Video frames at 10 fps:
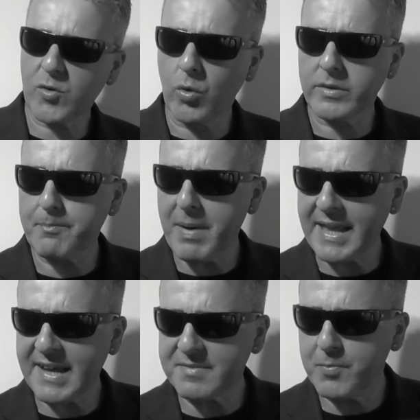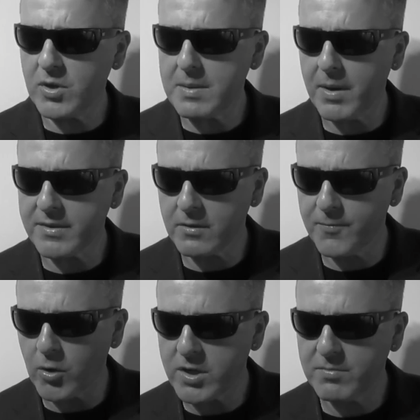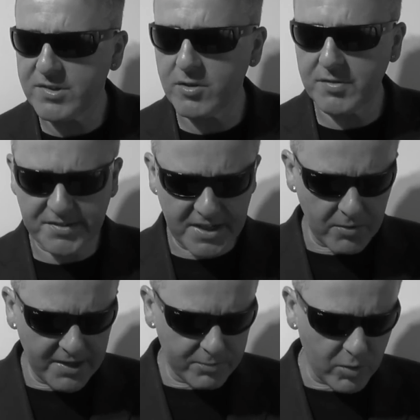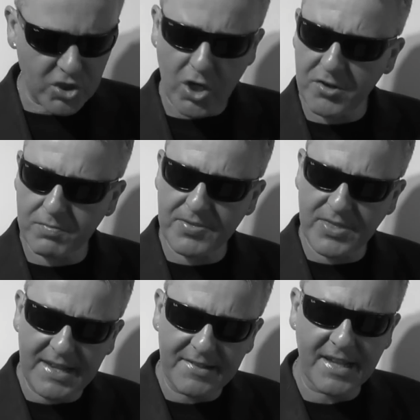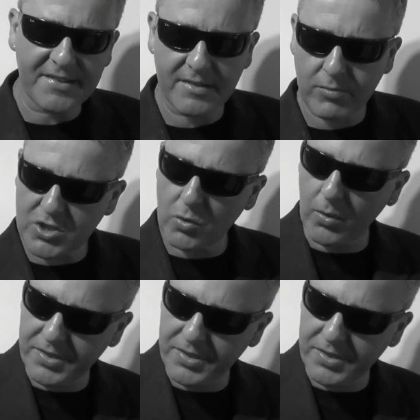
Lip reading: called the Badass Boogie Bundle Volume 2 series, which goes with these lessons which are on